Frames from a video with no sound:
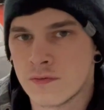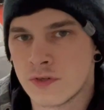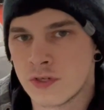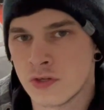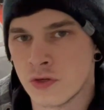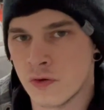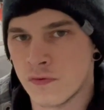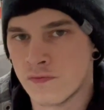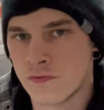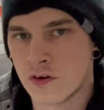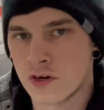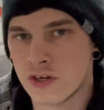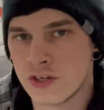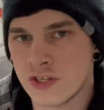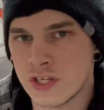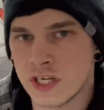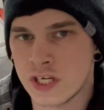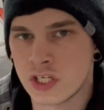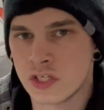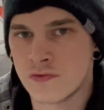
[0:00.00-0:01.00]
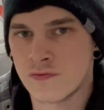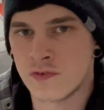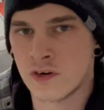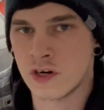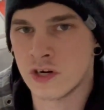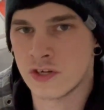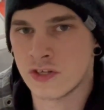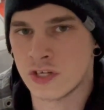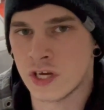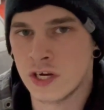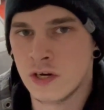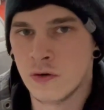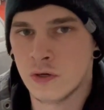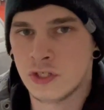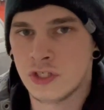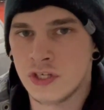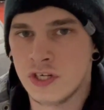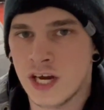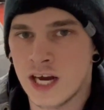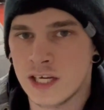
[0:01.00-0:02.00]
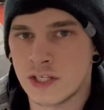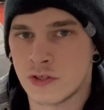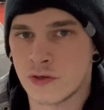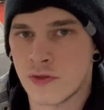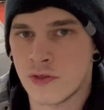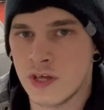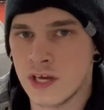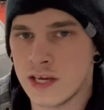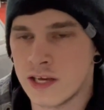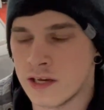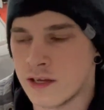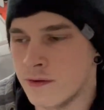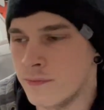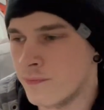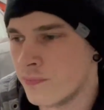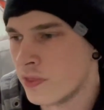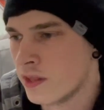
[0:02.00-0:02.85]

So first things first, I know what you guys are thinking.